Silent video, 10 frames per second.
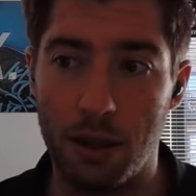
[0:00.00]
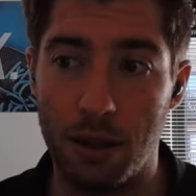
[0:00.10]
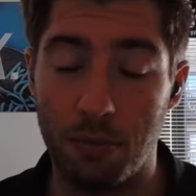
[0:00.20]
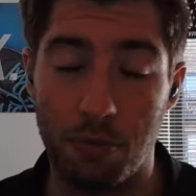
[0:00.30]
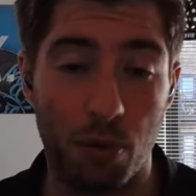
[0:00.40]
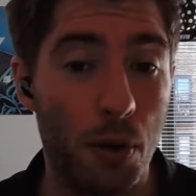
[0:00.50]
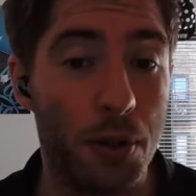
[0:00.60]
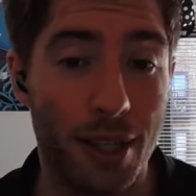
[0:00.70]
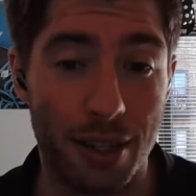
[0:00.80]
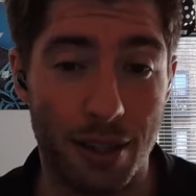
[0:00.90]
the
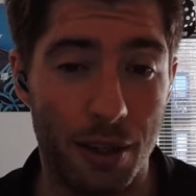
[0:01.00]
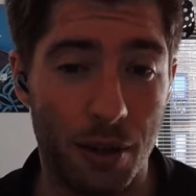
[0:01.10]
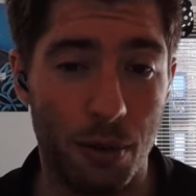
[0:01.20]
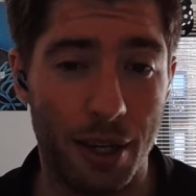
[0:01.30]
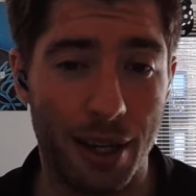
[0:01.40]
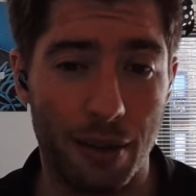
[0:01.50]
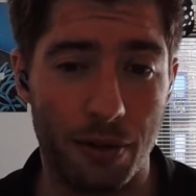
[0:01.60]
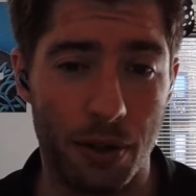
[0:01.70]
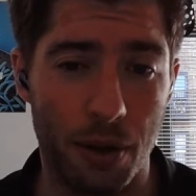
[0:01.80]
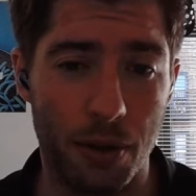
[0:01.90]
process that you really have
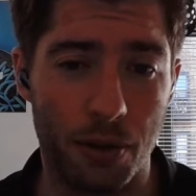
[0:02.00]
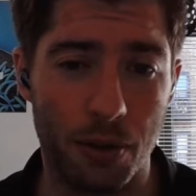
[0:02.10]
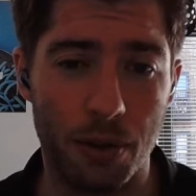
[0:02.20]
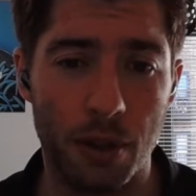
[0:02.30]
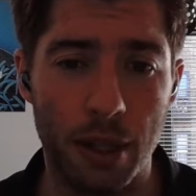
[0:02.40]
to go through.